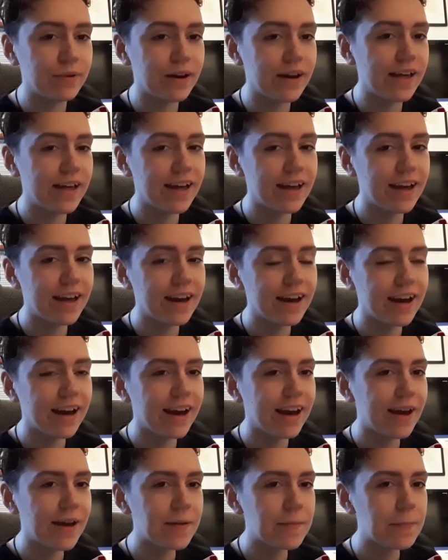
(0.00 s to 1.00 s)
but
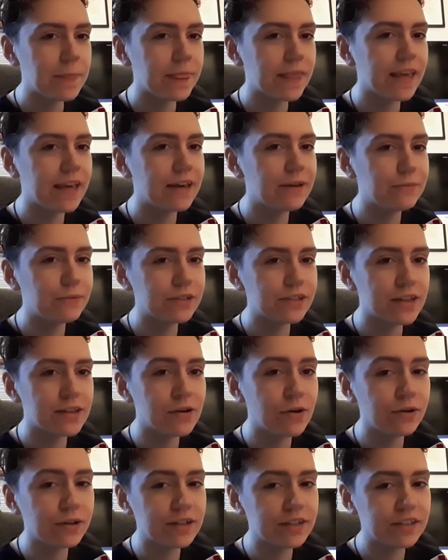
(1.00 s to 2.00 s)
it was an
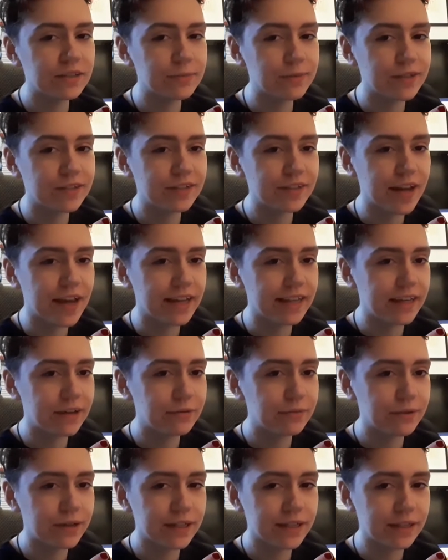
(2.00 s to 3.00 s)
honest mistake,
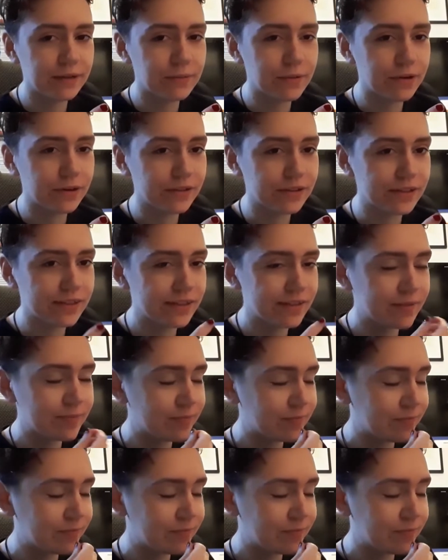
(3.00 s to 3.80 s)
it really was.